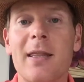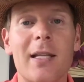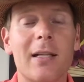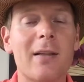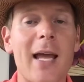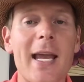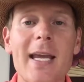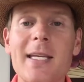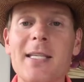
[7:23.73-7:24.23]
the
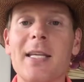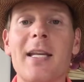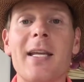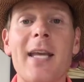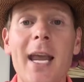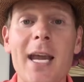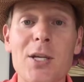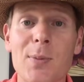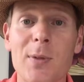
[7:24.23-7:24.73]
likes and
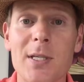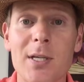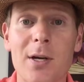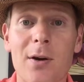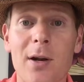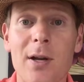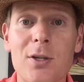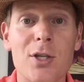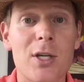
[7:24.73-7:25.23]
engagement
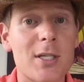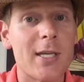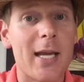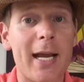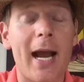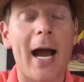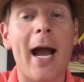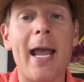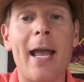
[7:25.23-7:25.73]
started, just
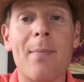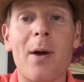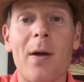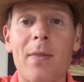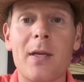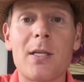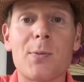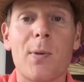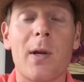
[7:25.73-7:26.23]
like I am
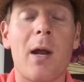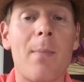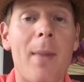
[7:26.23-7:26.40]
on this one,